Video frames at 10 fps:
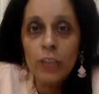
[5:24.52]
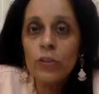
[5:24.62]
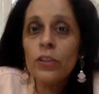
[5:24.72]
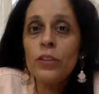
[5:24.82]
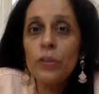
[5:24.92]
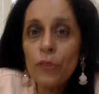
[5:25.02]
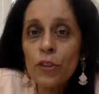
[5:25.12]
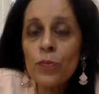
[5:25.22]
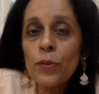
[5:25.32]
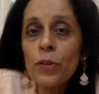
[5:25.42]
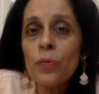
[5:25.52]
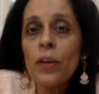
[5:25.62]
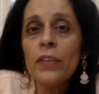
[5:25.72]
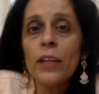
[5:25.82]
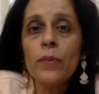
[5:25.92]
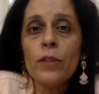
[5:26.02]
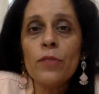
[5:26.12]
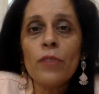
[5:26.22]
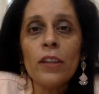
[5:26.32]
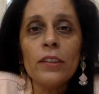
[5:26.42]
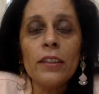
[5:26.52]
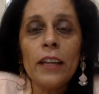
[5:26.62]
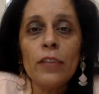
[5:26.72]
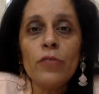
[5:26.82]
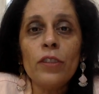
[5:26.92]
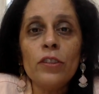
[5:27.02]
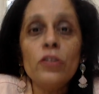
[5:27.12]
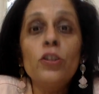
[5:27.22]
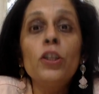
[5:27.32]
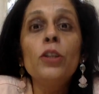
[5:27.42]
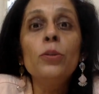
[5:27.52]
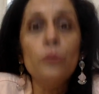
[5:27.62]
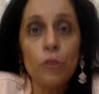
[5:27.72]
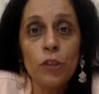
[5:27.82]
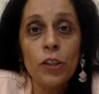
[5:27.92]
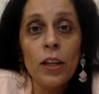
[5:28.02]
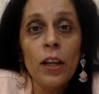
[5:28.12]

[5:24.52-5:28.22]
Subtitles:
So the difference between private equity funds and hedge funds is huge.